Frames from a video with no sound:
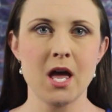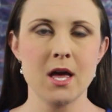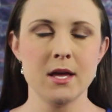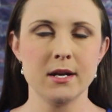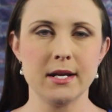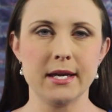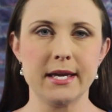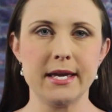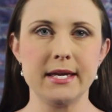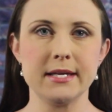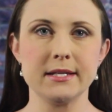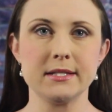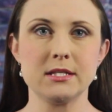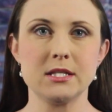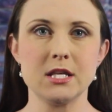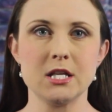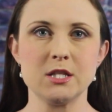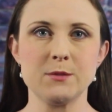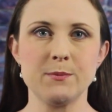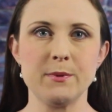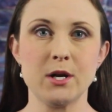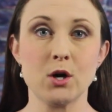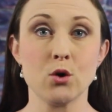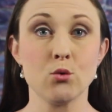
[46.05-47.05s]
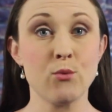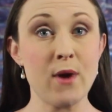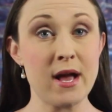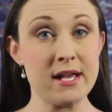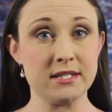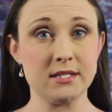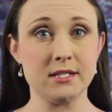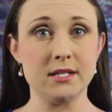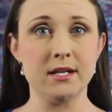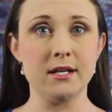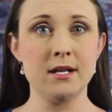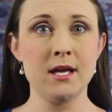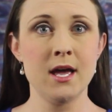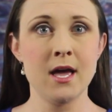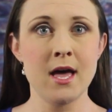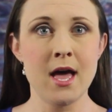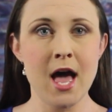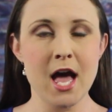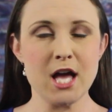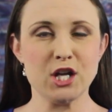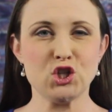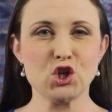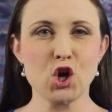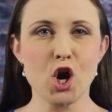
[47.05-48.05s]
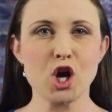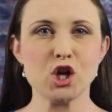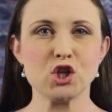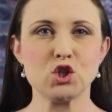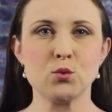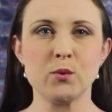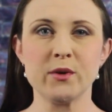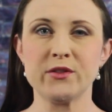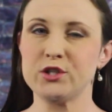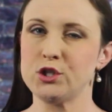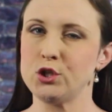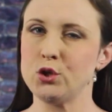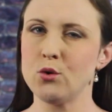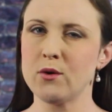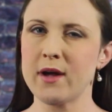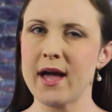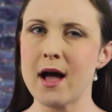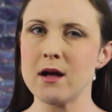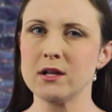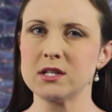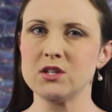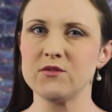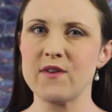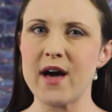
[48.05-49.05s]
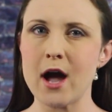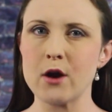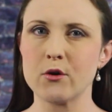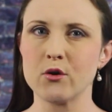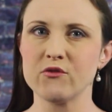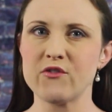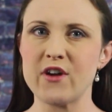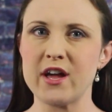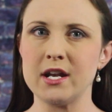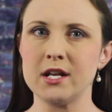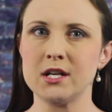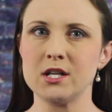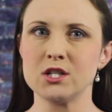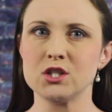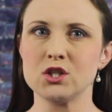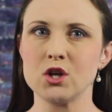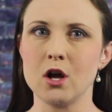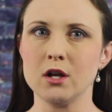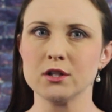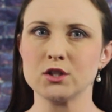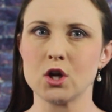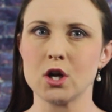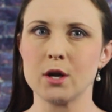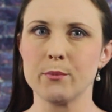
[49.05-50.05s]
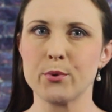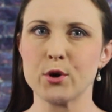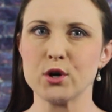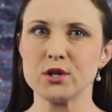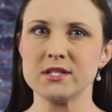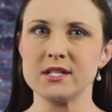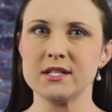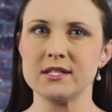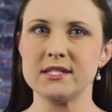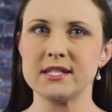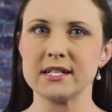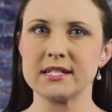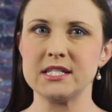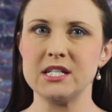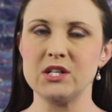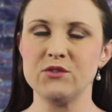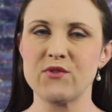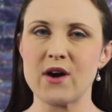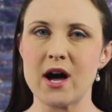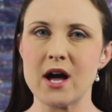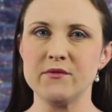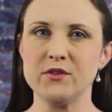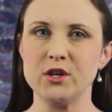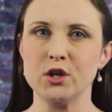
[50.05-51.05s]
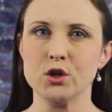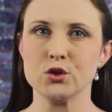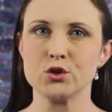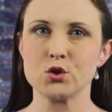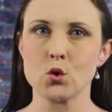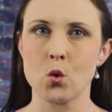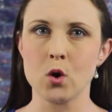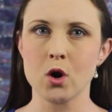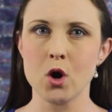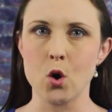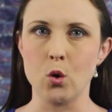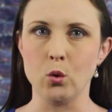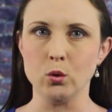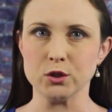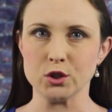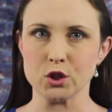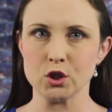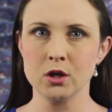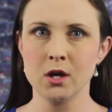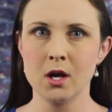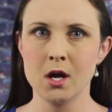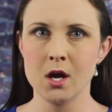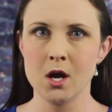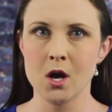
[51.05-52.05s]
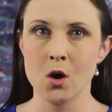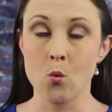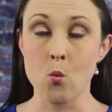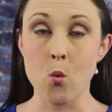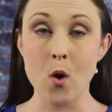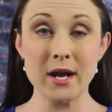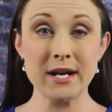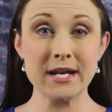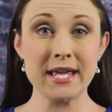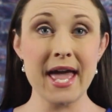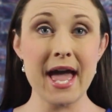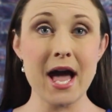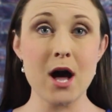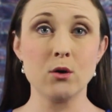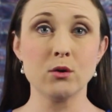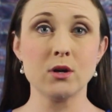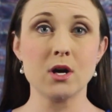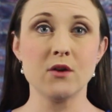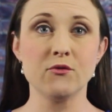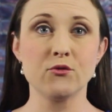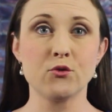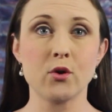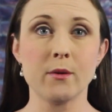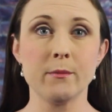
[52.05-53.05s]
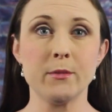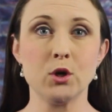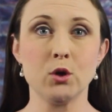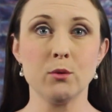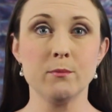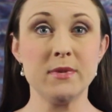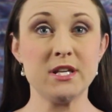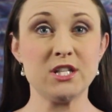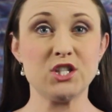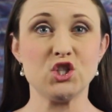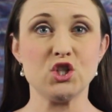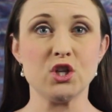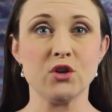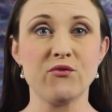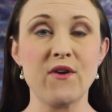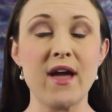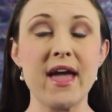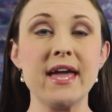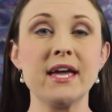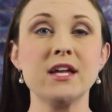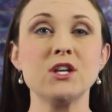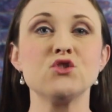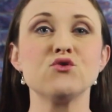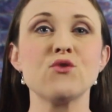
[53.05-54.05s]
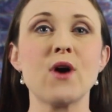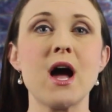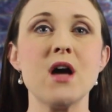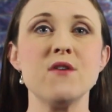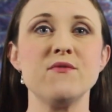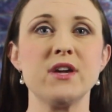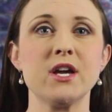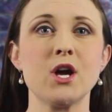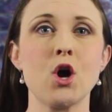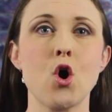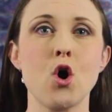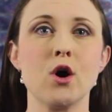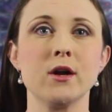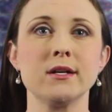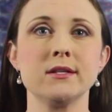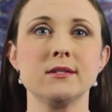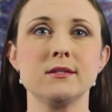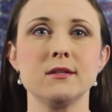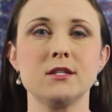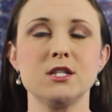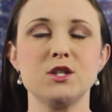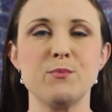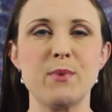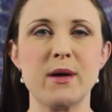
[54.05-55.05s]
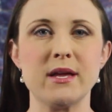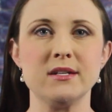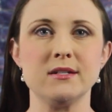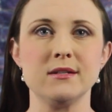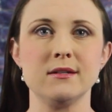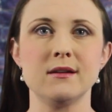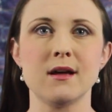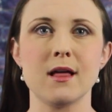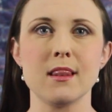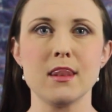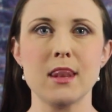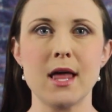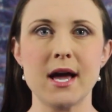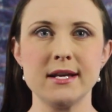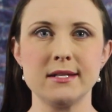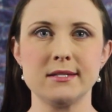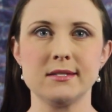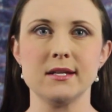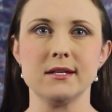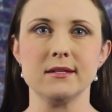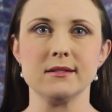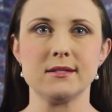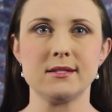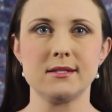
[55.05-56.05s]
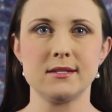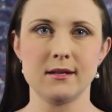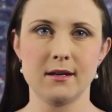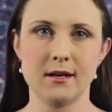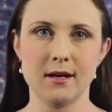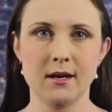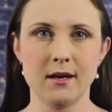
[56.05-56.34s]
Now, he has since been arrested and charged with 2 counts of aggravated assault on a person 65 years or older, 1 count of criminal mischief, and driving on a suspended license.